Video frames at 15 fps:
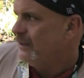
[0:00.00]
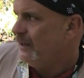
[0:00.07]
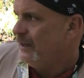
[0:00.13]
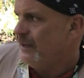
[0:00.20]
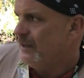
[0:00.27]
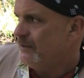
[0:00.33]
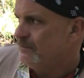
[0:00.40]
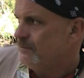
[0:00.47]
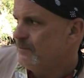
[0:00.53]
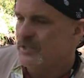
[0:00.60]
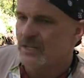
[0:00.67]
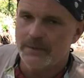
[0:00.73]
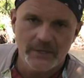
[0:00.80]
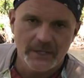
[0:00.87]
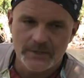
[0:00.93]
And
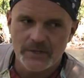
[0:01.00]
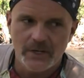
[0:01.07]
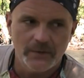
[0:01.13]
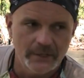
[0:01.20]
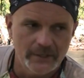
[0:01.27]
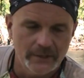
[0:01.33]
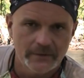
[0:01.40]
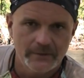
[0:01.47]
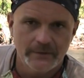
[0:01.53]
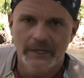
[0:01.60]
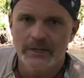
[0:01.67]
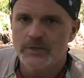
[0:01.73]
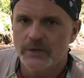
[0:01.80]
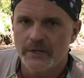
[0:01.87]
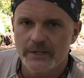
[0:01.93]
same thing in saltwater.
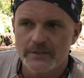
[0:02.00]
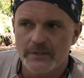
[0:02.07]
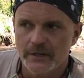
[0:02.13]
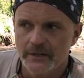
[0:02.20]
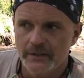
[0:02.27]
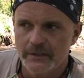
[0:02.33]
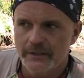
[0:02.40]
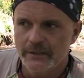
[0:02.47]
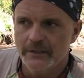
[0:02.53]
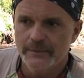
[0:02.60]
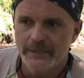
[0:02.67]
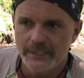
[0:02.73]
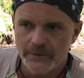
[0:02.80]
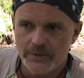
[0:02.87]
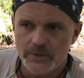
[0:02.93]
Nitrates are the
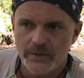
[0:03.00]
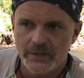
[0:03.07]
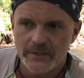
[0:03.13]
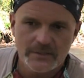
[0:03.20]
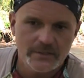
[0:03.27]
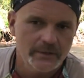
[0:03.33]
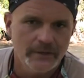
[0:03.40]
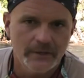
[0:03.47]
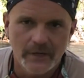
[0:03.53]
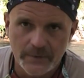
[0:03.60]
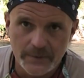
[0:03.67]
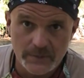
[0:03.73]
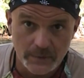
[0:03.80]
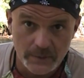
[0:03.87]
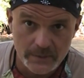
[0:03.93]
limiting nutrient, so they'll
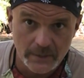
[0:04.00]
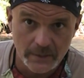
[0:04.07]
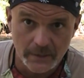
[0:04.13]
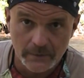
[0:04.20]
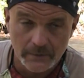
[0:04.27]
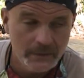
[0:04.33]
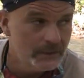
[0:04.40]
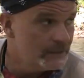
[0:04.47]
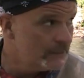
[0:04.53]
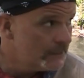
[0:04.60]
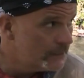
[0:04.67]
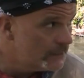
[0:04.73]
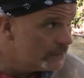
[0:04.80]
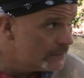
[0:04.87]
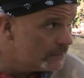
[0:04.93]
always read 0.
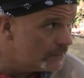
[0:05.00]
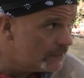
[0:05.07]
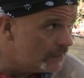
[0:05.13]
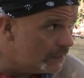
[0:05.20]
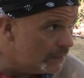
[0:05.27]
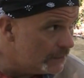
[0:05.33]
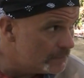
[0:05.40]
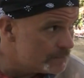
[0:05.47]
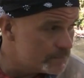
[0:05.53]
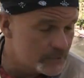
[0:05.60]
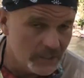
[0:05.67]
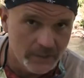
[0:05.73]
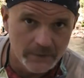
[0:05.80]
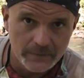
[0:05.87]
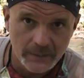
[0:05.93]

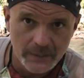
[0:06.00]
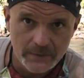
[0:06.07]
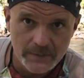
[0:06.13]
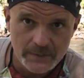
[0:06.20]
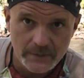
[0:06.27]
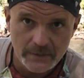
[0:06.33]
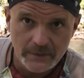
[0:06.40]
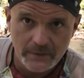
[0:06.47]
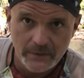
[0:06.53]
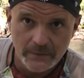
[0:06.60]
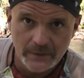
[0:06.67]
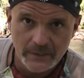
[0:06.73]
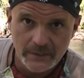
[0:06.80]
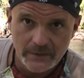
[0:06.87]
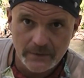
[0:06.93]
So for that reason, you
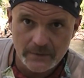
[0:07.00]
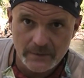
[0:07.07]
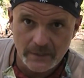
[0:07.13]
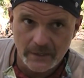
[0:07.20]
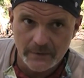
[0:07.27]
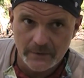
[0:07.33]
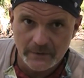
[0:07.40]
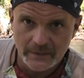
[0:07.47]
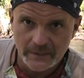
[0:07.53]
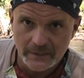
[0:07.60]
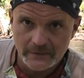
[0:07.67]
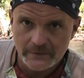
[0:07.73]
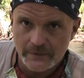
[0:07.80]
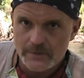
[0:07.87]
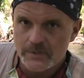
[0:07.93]
want to use other
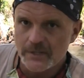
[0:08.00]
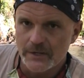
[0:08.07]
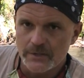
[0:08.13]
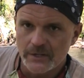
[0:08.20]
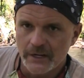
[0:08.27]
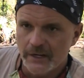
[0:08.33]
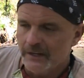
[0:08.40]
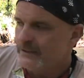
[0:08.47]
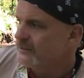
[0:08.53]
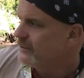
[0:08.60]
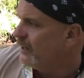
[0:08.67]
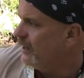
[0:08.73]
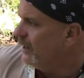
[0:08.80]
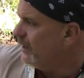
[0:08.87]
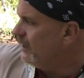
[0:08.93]
things such as
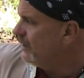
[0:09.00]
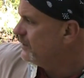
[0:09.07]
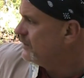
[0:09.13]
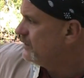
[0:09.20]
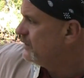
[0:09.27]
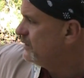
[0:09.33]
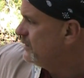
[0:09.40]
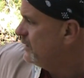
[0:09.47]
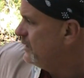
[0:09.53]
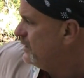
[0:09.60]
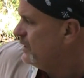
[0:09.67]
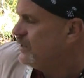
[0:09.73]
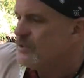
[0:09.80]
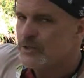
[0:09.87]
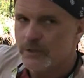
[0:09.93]

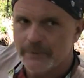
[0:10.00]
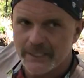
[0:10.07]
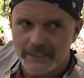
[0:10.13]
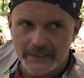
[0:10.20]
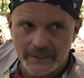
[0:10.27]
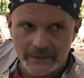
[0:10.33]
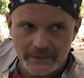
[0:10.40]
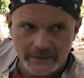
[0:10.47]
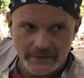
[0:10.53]
turbidity.